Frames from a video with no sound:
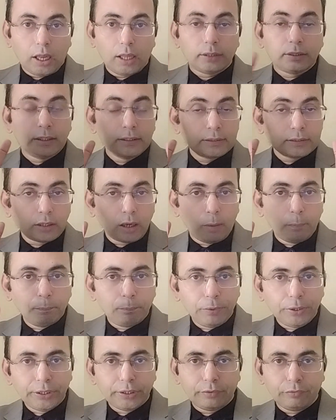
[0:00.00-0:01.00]
this
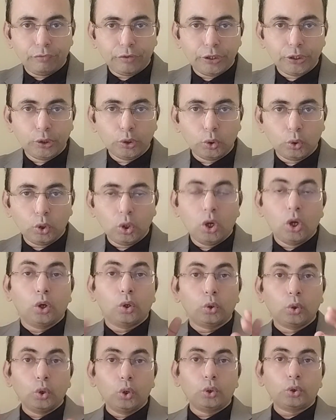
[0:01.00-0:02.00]
complete video,
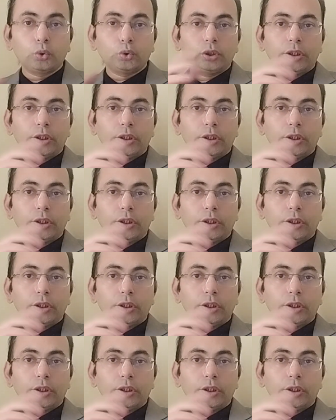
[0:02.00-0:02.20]
go to the